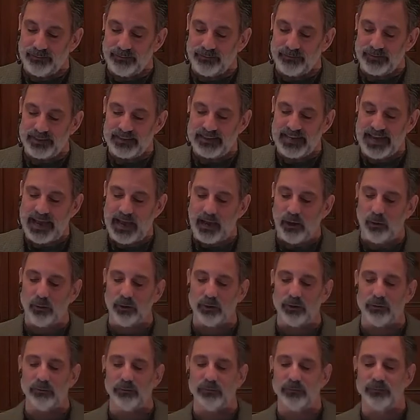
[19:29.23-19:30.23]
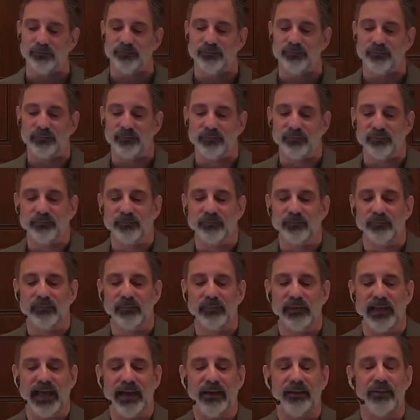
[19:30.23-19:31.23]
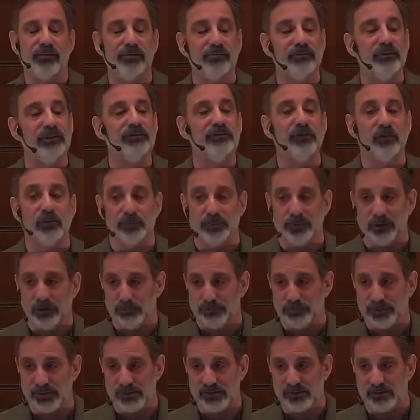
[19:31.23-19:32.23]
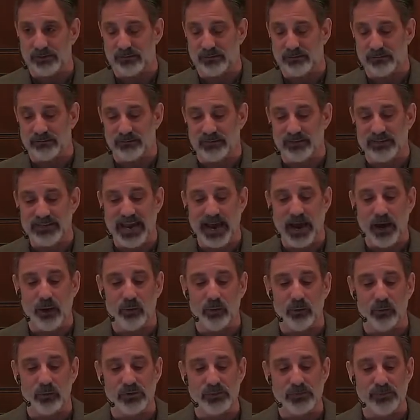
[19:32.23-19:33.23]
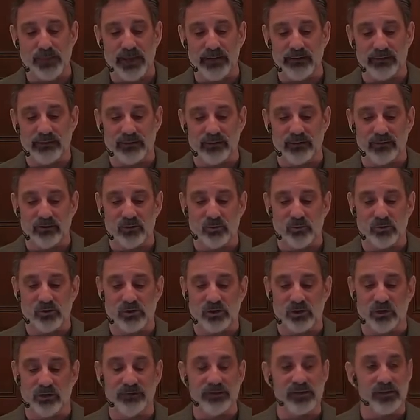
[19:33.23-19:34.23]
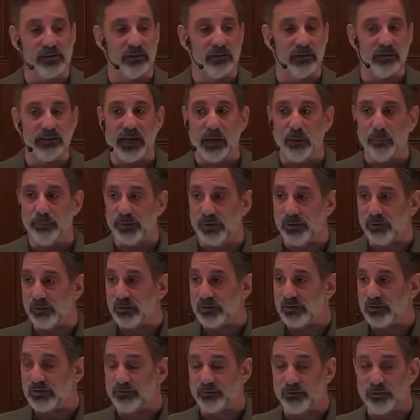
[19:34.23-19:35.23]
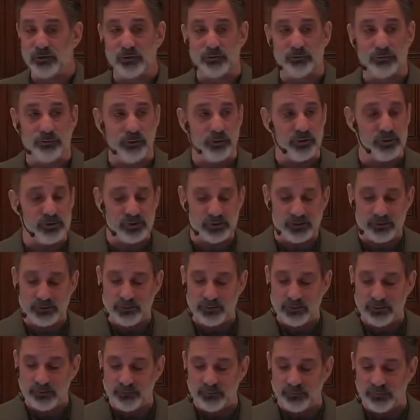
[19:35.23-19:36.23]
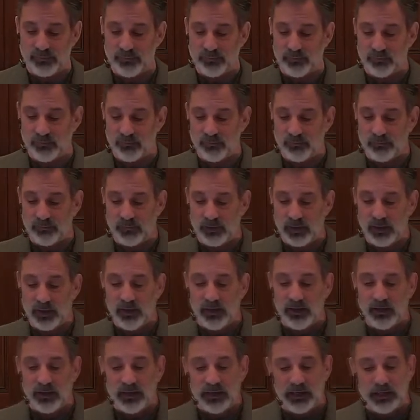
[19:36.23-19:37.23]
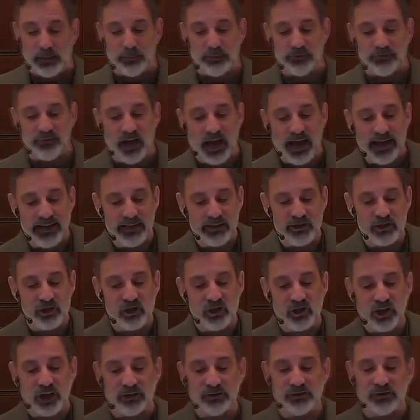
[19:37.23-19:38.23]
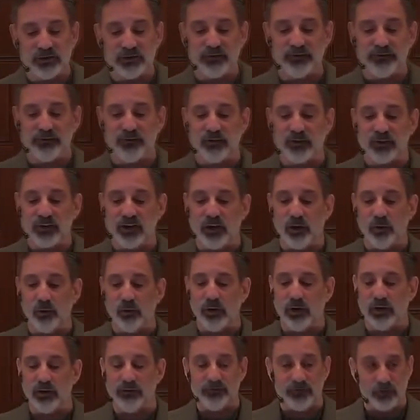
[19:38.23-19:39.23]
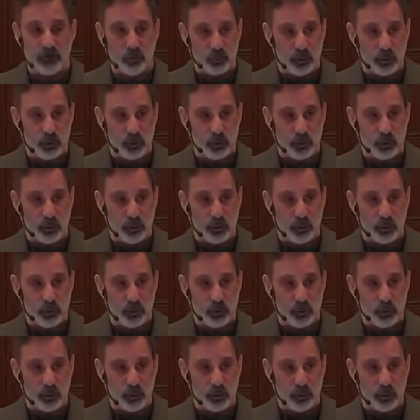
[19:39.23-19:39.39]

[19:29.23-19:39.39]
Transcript: The tower had a threefold purpose. The tower was meant to serve as a lookout post for intruders. It provided shelter for the, co uh, for the